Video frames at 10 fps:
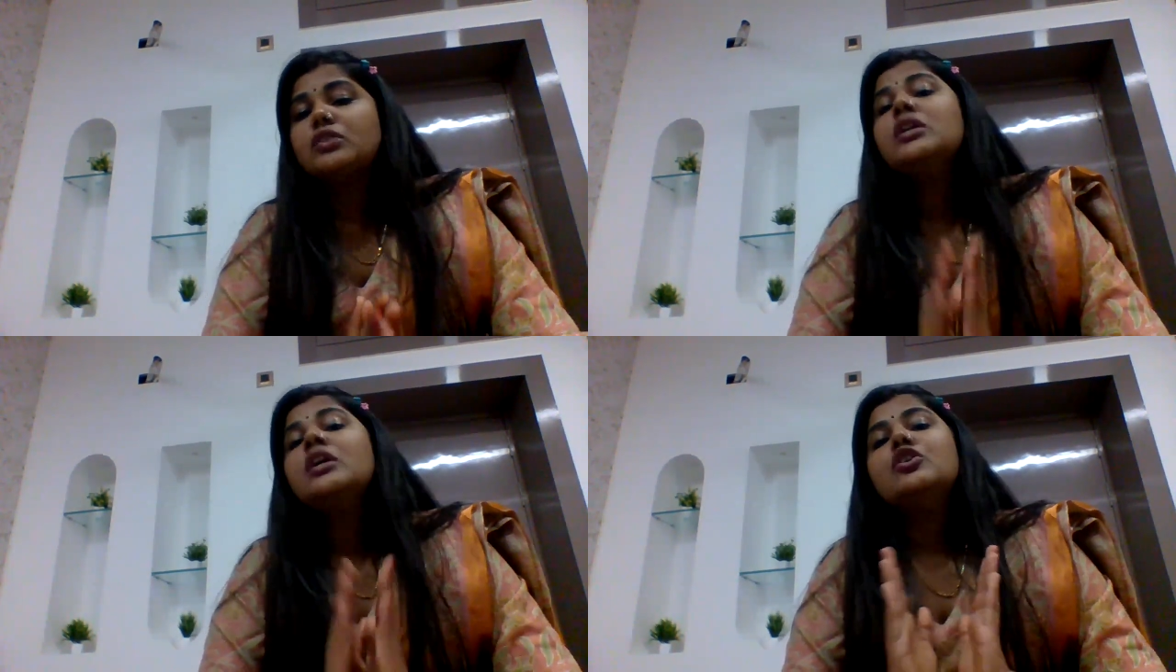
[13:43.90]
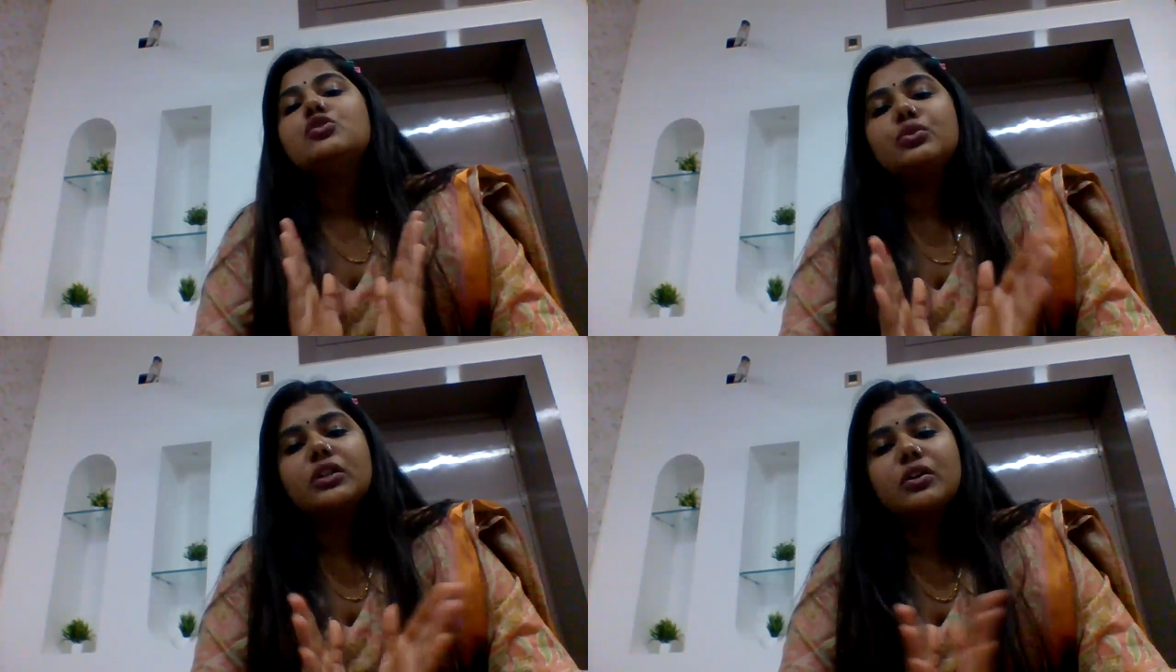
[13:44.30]
was.
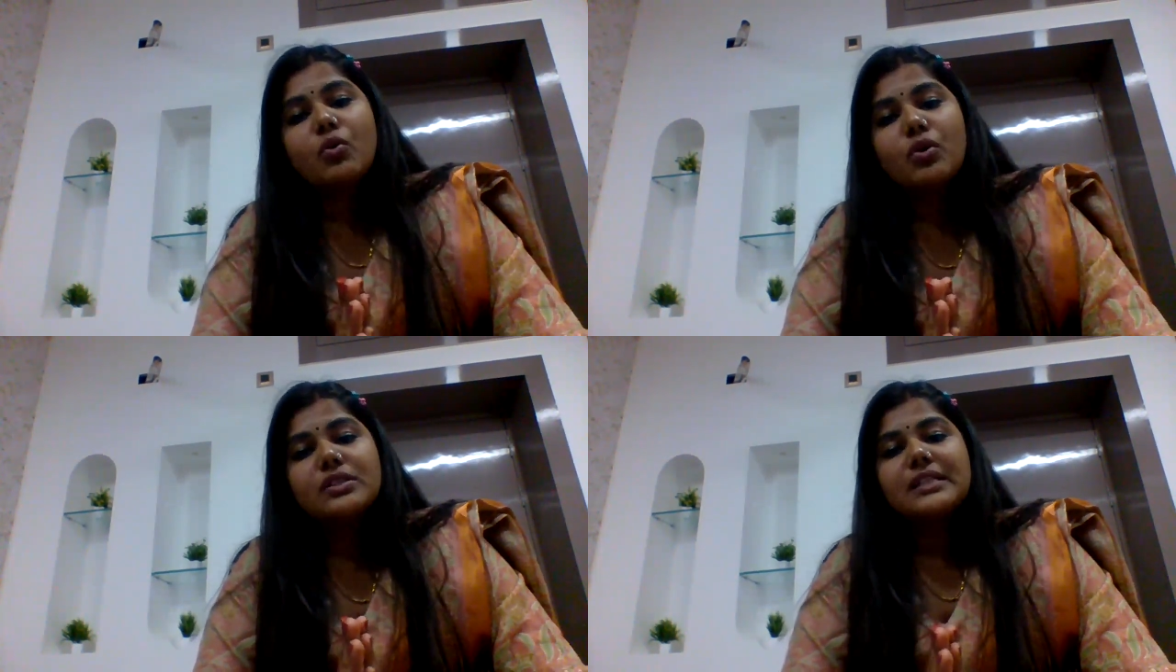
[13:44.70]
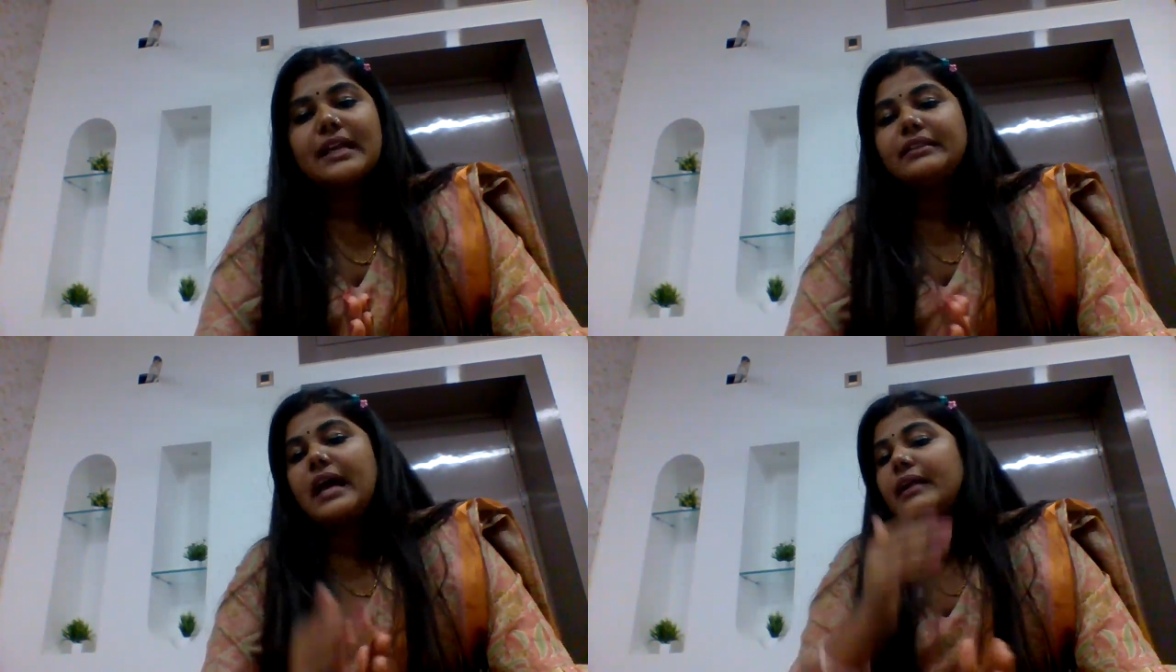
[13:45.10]
So the court
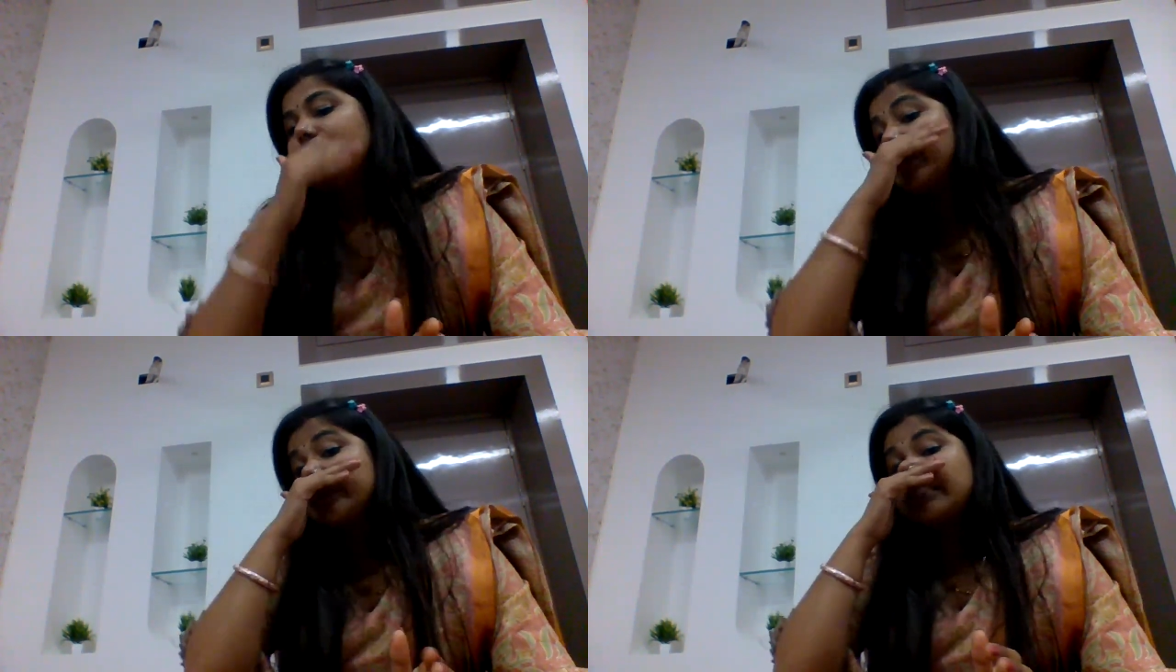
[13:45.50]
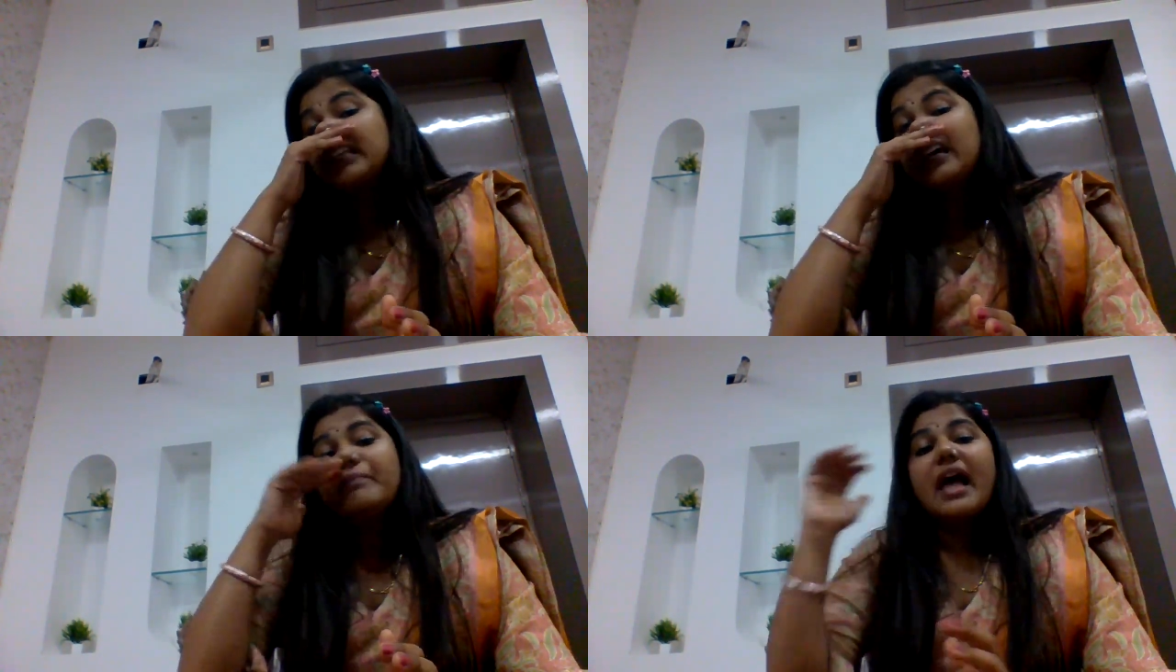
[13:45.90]
said that Mr.